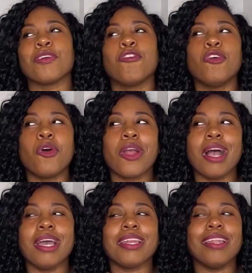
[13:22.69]
for
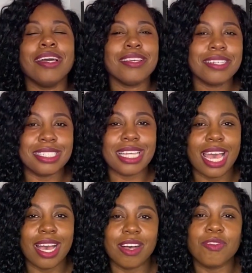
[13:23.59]
another
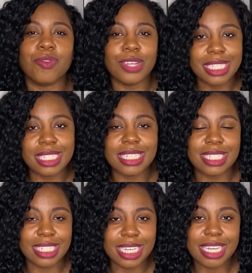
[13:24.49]
set of recent
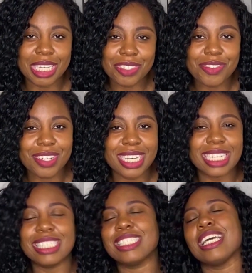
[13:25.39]
sinking
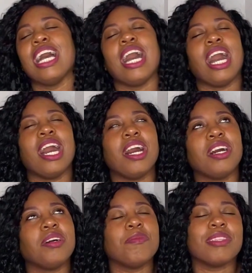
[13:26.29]
funds
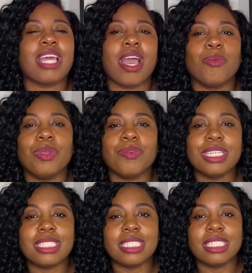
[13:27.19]
that we
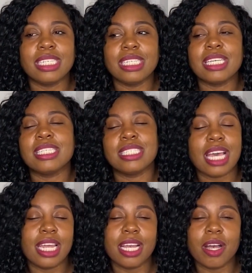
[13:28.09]
recently
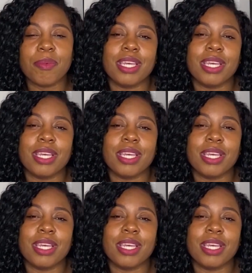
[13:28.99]
set up.